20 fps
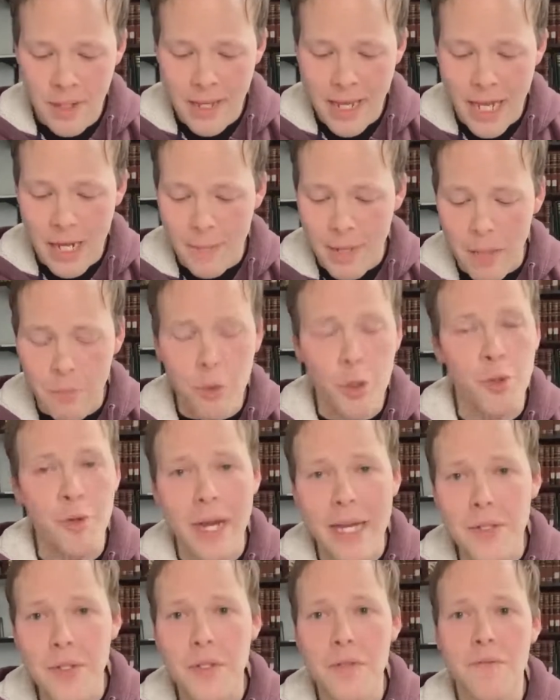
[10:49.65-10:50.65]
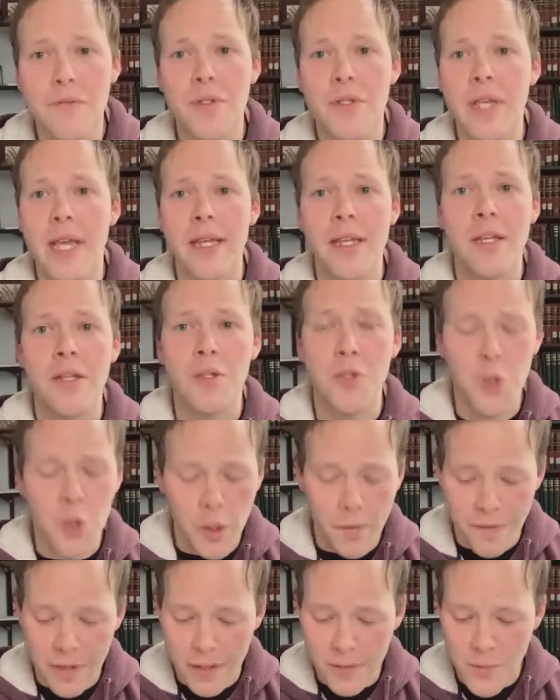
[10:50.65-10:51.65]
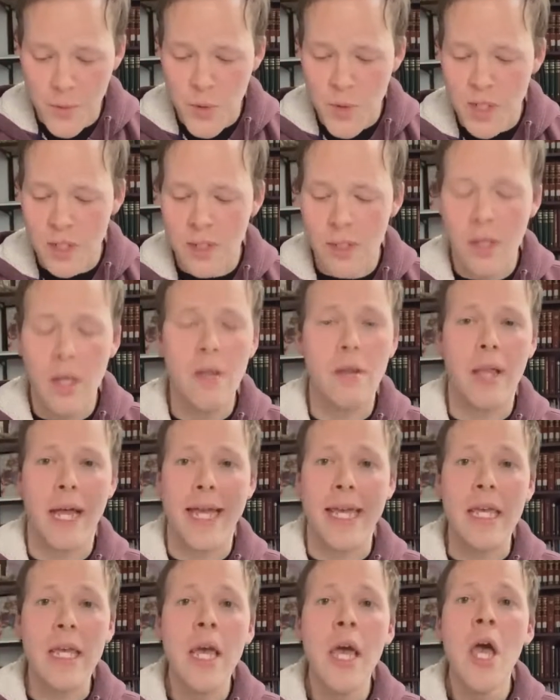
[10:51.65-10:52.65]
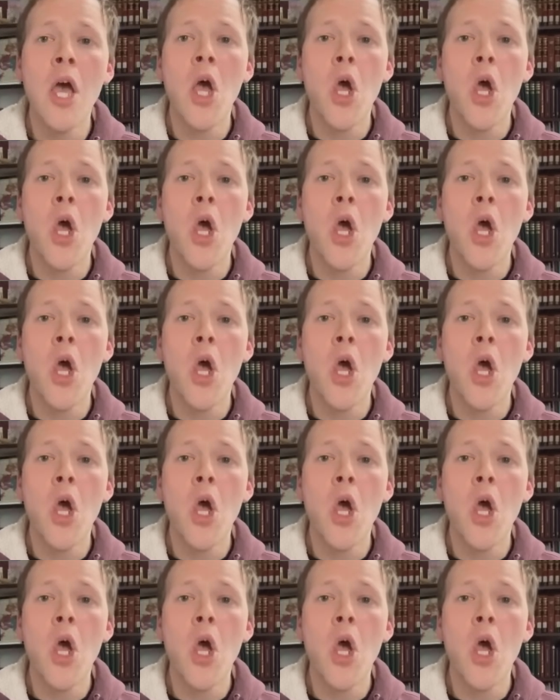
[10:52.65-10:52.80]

and about progressives and conservatives alike.